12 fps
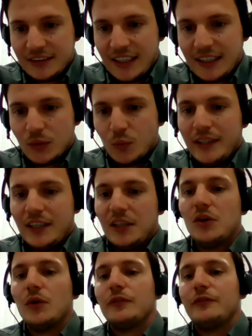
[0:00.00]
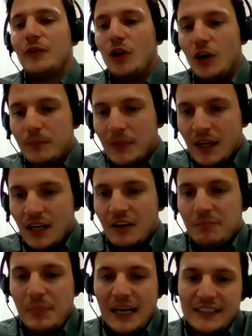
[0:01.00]
and we confirm
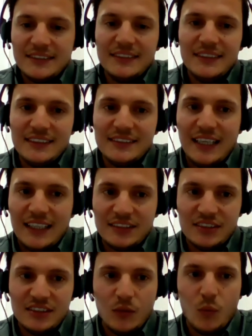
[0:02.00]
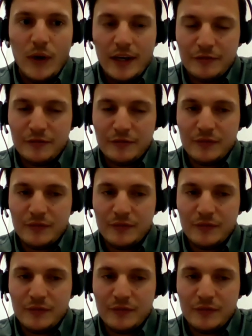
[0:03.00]
passing this test with